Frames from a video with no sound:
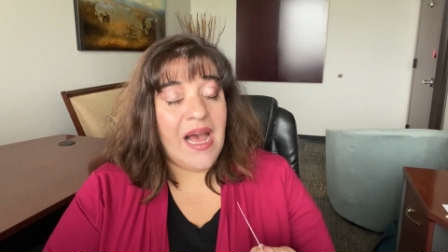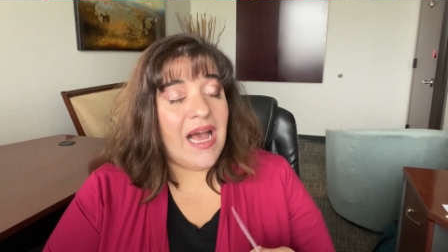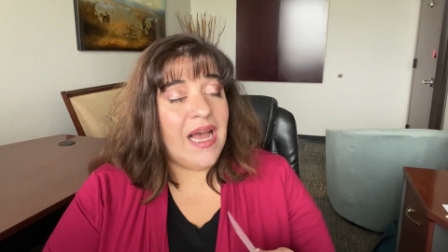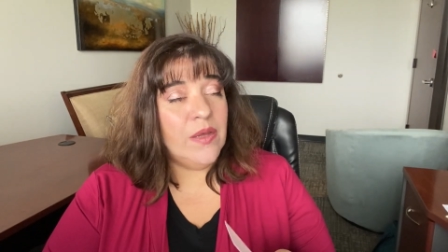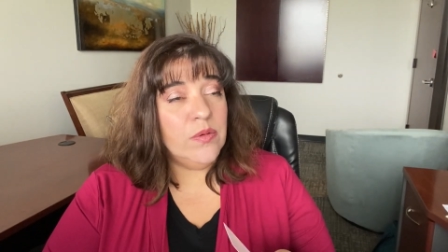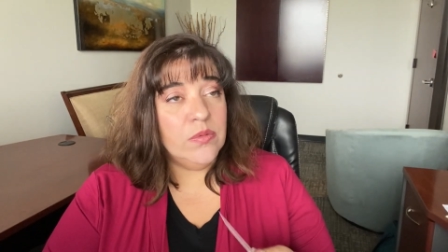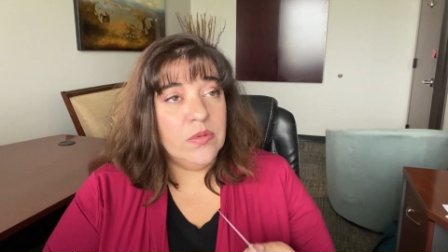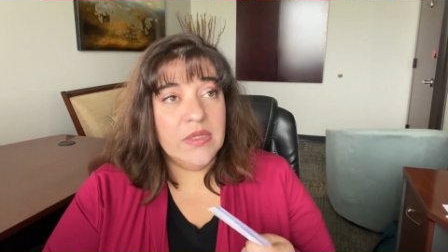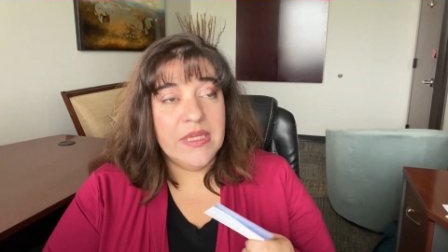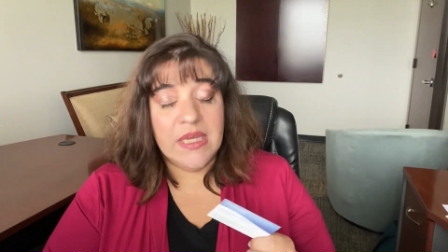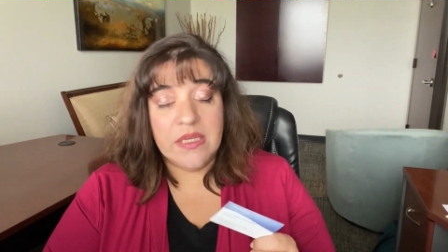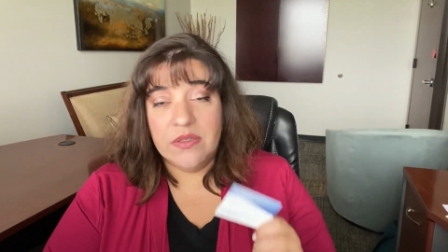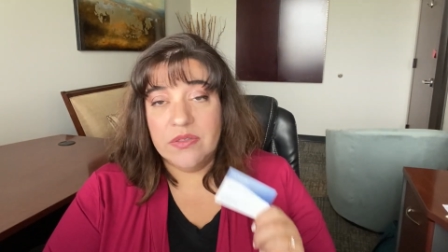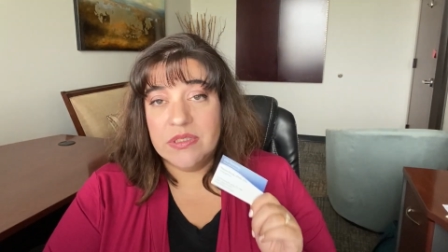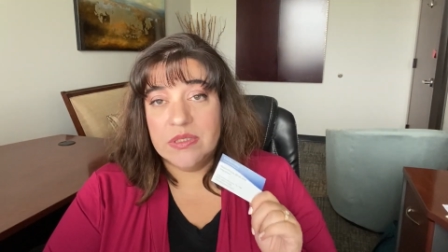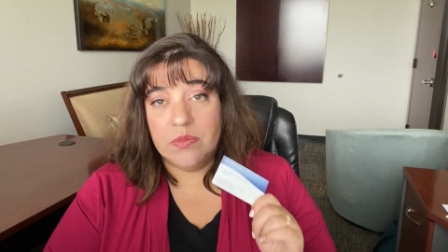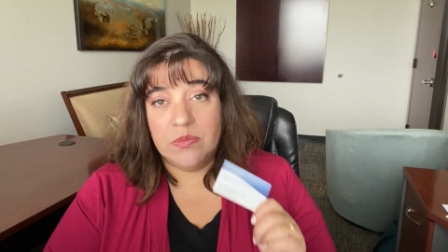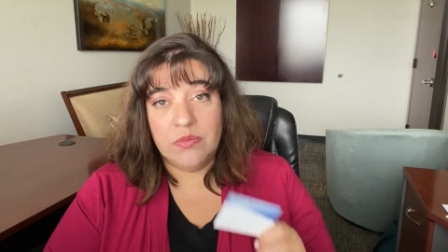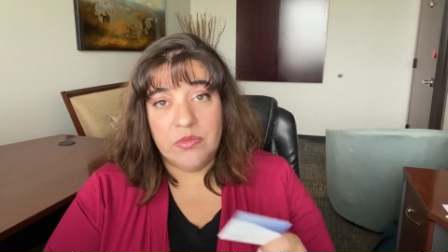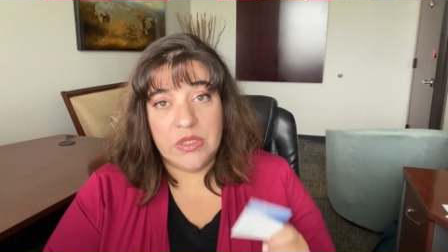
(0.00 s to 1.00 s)
I will get you
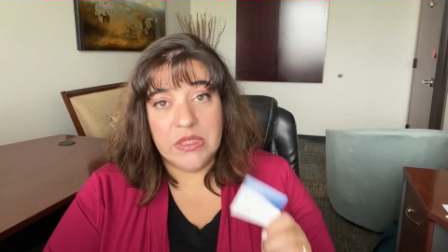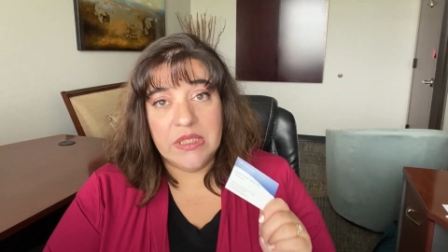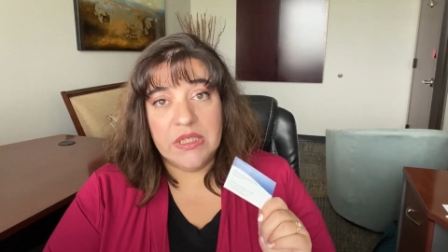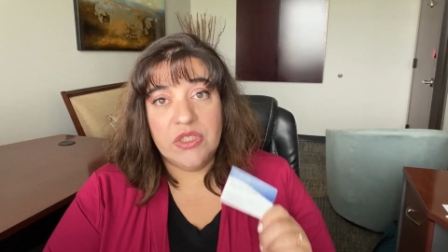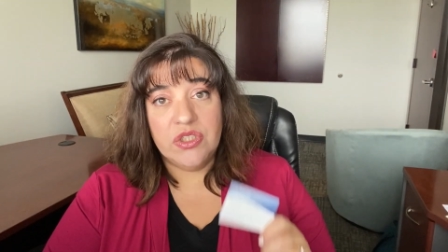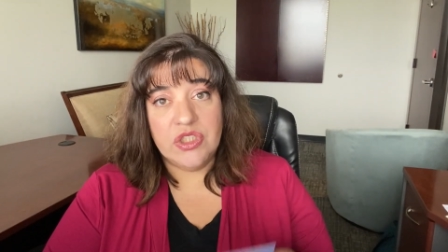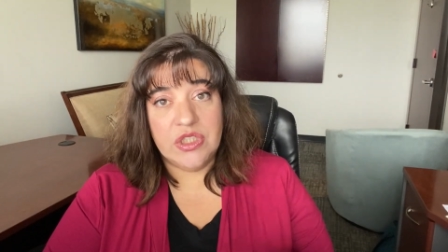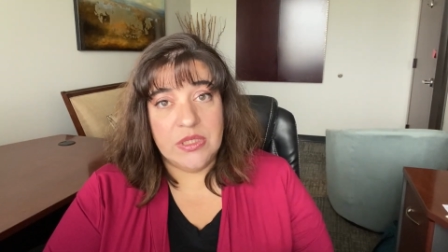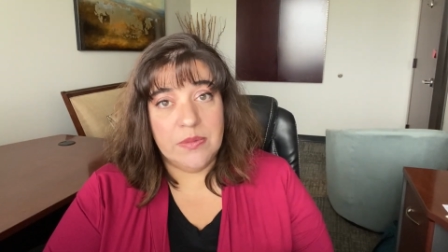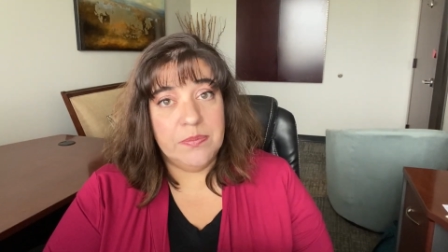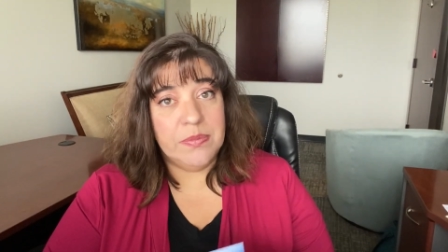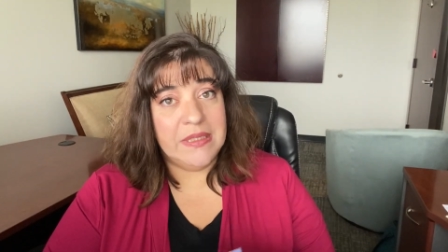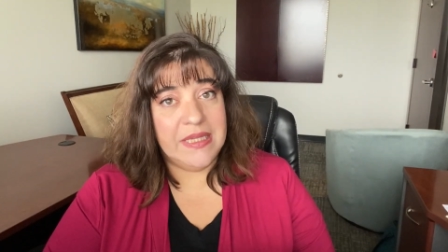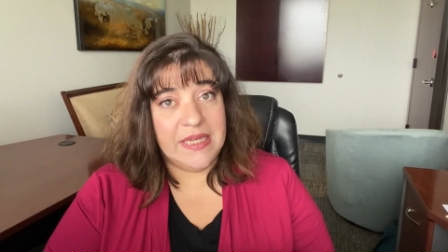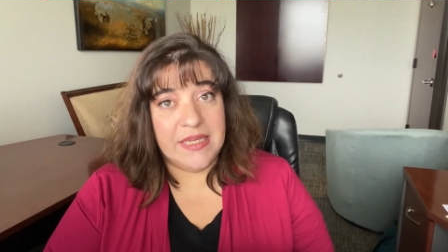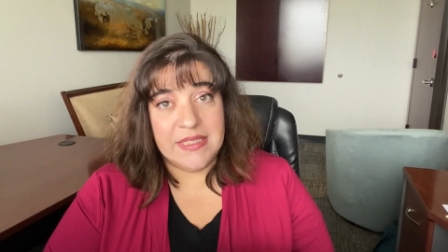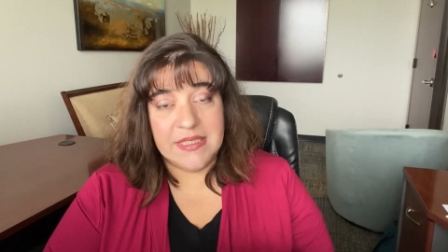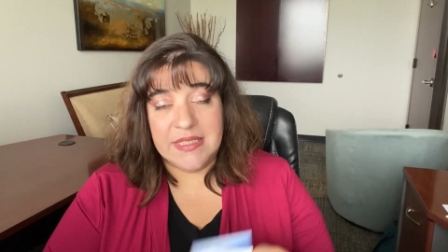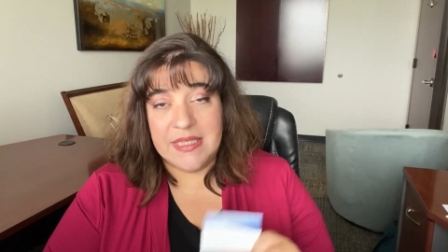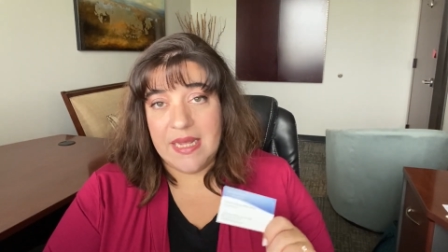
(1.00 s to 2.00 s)
some really cheap
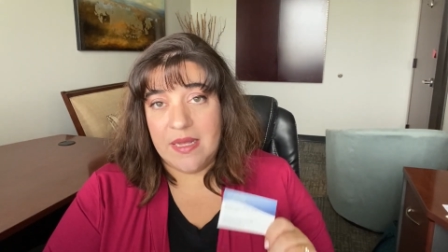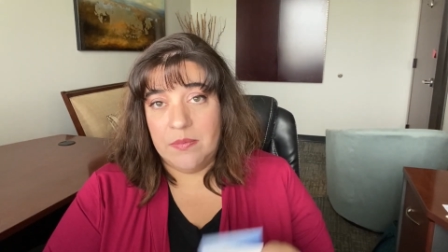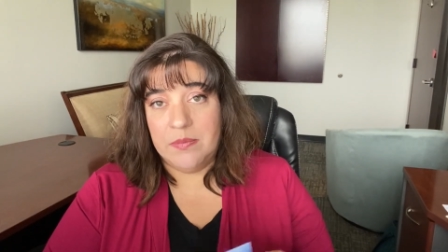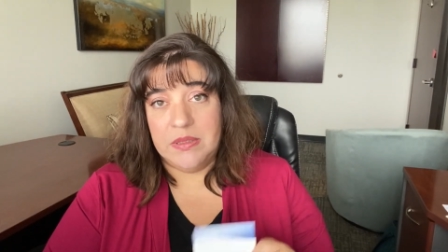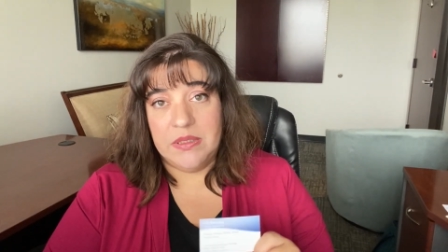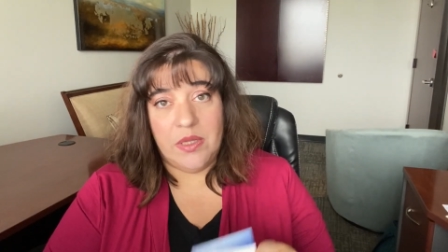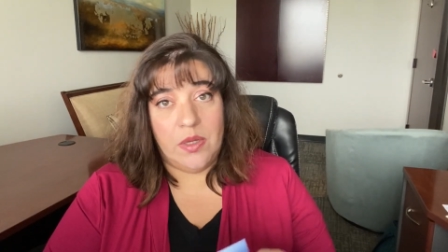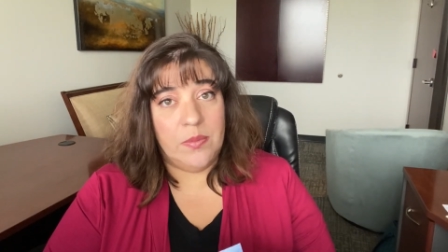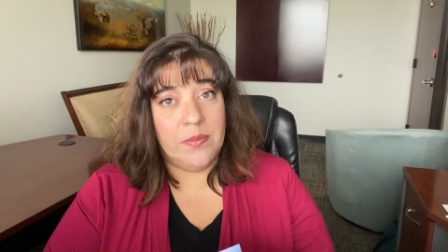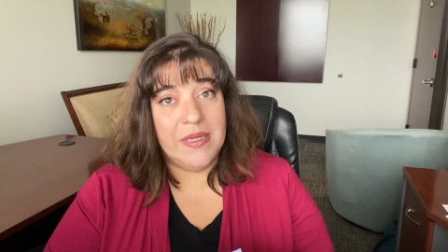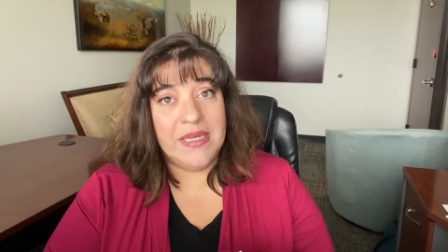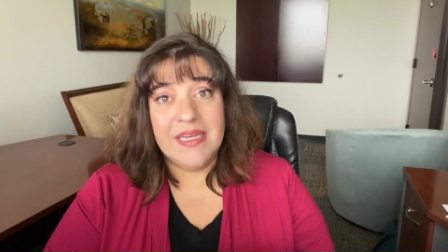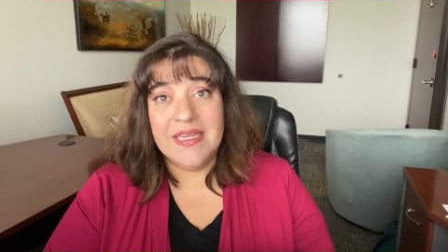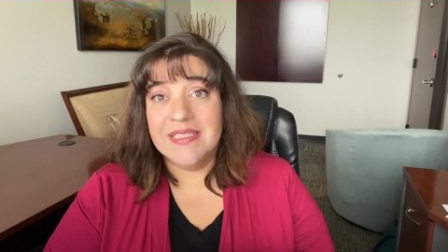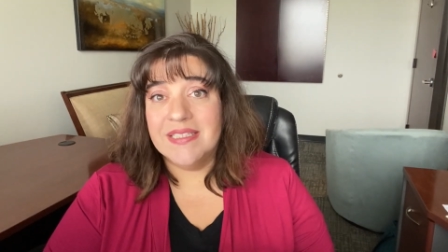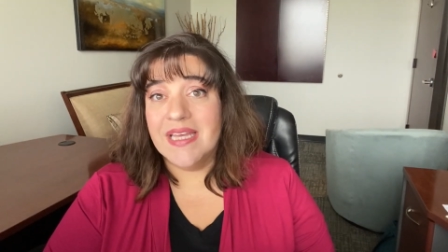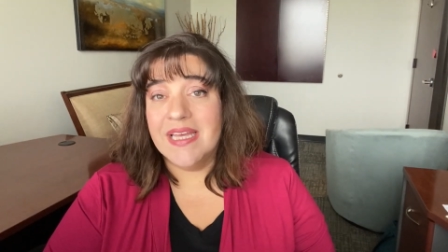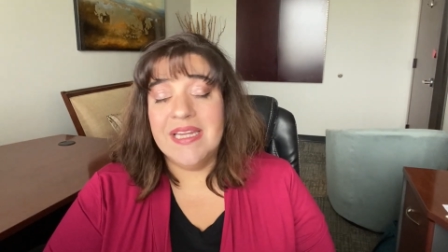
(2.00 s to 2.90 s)
links down below because